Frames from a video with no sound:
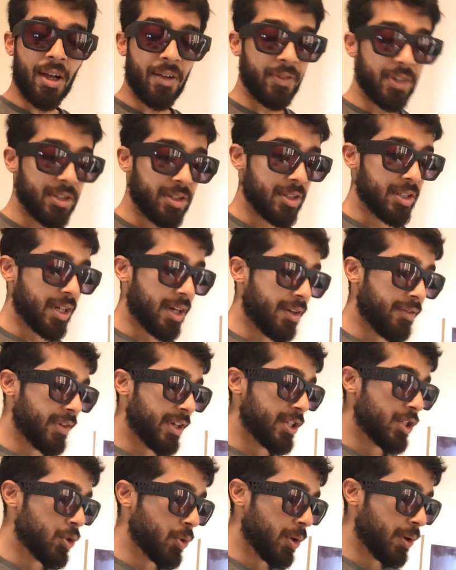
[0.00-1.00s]

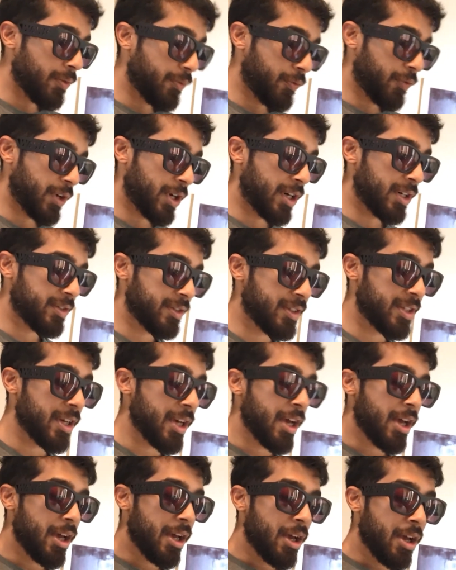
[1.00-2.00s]
Avastavé to our first
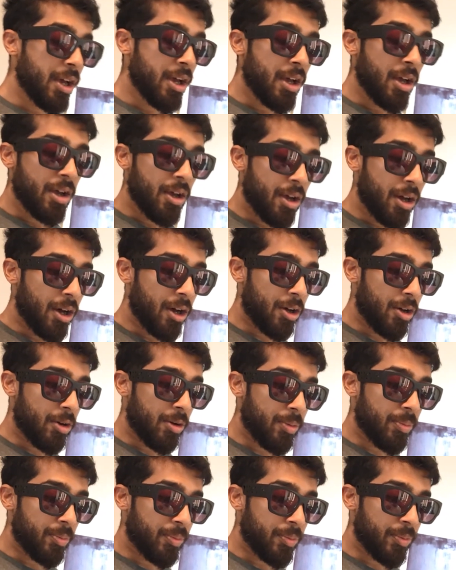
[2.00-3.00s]

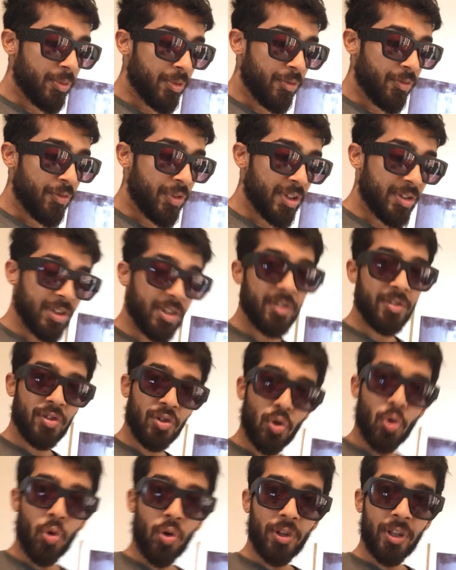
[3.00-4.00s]
um, physical
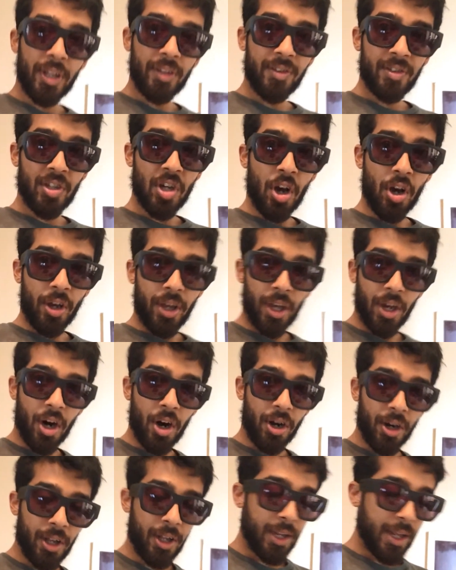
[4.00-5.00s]
store that's stocking
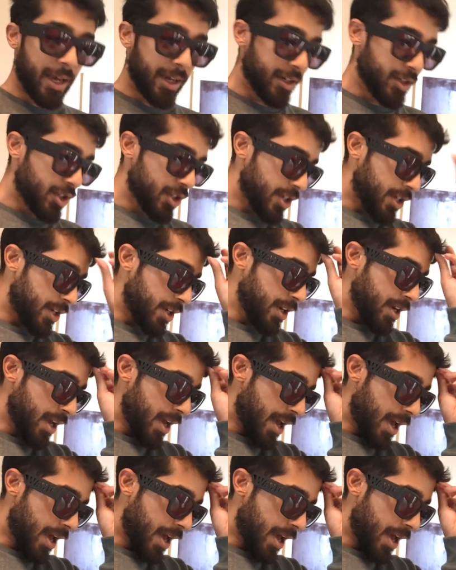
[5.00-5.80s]
our collection,